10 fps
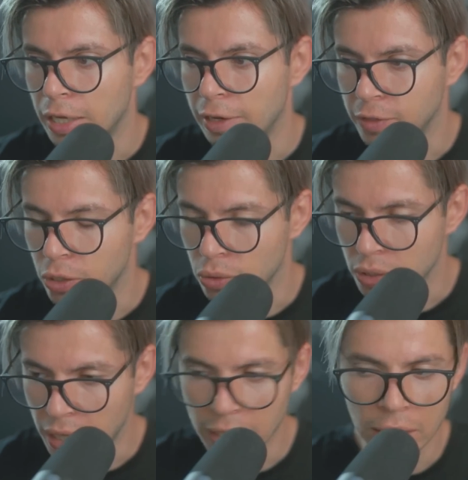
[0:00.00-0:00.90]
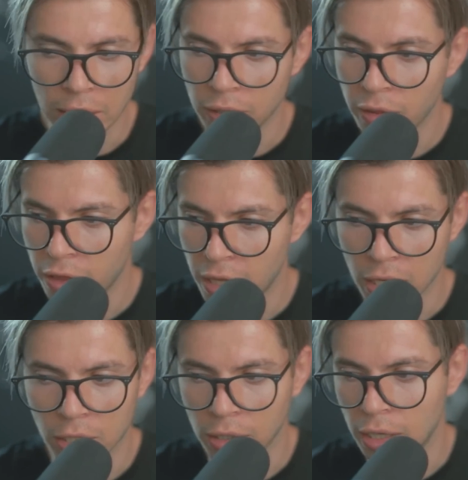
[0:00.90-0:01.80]
if there's
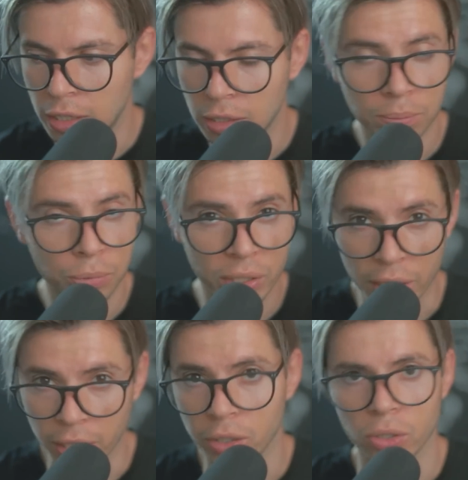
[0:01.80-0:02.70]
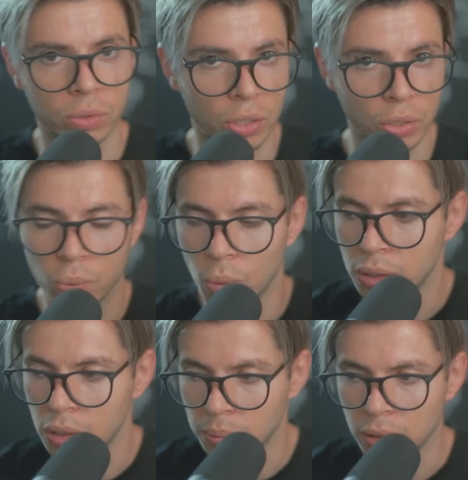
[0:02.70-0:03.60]
anything in particular that you
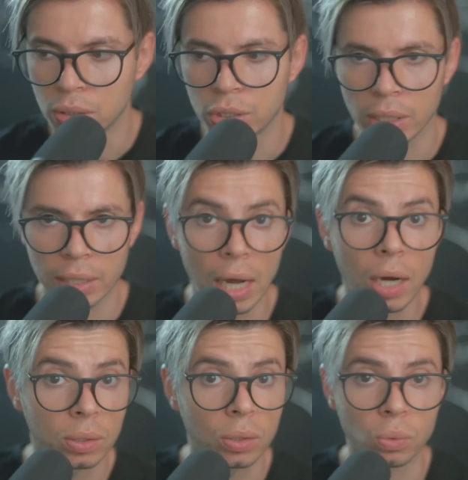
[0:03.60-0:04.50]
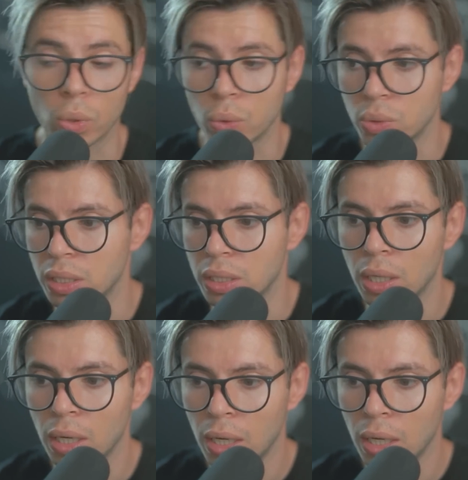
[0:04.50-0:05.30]
wanted me to check out, a Rosé